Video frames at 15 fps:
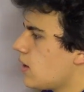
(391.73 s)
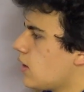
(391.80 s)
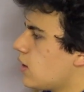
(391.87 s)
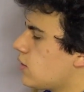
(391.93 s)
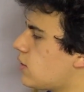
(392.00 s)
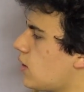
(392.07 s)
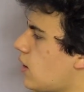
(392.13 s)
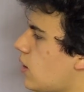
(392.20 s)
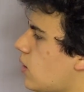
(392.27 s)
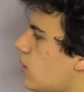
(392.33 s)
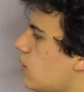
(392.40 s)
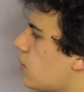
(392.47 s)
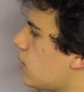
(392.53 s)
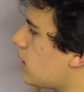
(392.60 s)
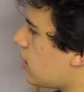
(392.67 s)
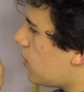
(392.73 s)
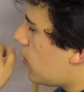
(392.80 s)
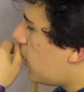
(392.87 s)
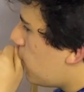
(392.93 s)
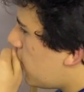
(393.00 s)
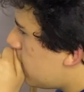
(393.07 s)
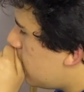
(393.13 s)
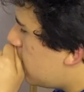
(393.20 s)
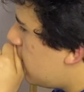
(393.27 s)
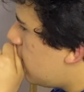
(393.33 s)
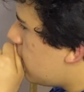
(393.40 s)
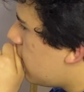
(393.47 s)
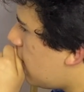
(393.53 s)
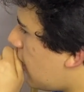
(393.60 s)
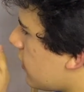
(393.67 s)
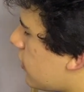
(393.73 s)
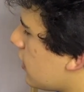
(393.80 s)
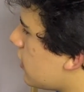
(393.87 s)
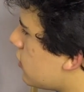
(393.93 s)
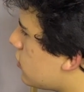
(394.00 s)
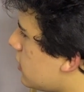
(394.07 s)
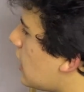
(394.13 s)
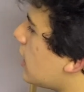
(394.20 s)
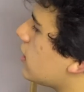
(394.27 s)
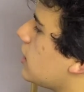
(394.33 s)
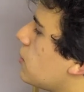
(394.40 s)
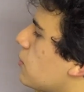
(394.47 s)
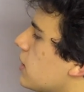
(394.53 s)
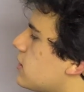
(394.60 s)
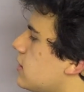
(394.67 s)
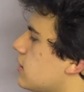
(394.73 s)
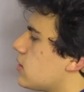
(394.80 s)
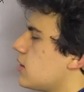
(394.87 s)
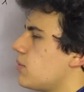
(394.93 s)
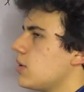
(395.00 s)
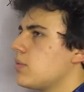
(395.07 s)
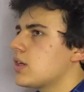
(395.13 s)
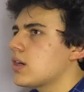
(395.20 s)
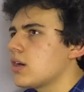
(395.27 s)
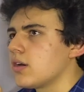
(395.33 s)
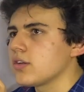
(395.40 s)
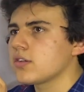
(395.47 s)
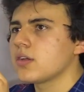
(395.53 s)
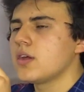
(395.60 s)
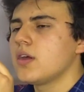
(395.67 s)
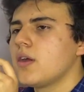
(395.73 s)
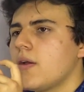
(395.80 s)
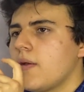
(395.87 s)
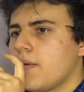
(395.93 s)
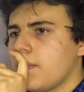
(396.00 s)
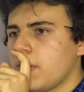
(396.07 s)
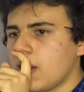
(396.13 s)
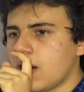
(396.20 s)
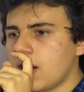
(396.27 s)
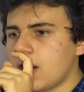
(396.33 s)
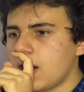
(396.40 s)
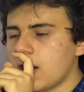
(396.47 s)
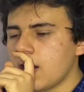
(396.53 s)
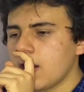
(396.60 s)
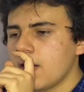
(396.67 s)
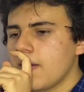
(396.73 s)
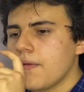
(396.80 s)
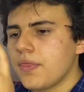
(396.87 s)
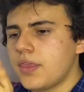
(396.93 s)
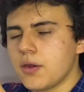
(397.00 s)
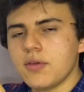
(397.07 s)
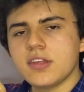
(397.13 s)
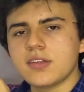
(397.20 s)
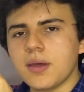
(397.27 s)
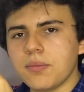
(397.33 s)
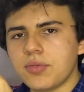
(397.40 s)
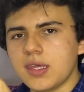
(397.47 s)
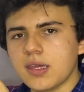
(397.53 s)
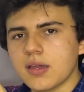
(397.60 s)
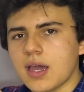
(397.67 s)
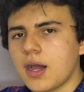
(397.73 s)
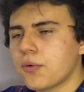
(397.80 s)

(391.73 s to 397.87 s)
So, wait, was it this? Yeah, I think it was this limit because there is something,